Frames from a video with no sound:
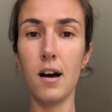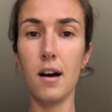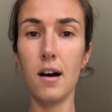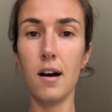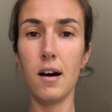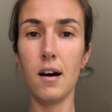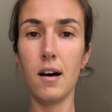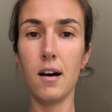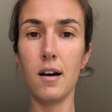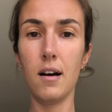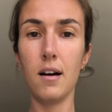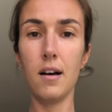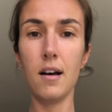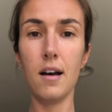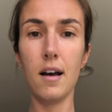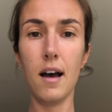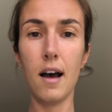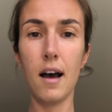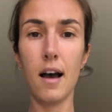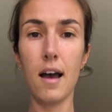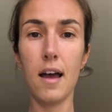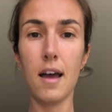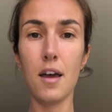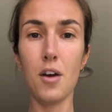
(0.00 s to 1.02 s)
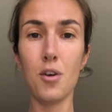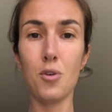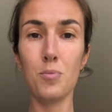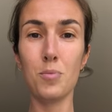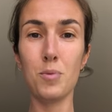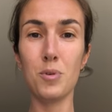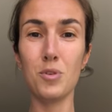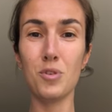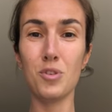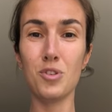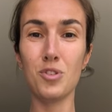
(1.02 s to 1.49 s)
Uh, I
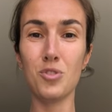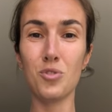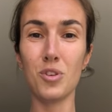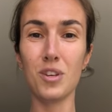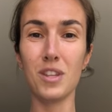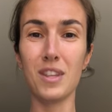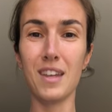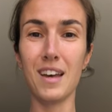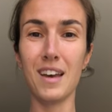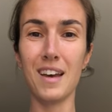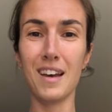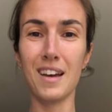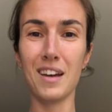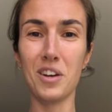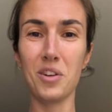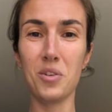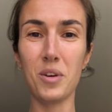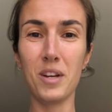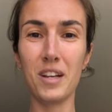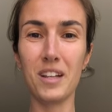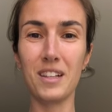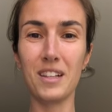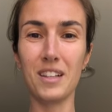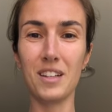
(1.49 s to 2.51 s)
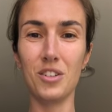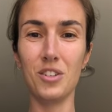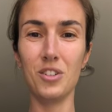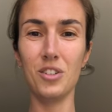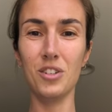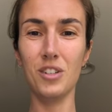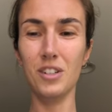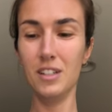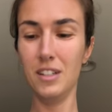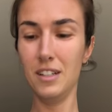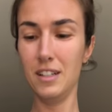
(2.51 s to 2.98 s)
hope you enjoyed that quick
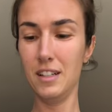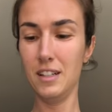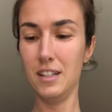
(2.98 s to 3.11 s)
little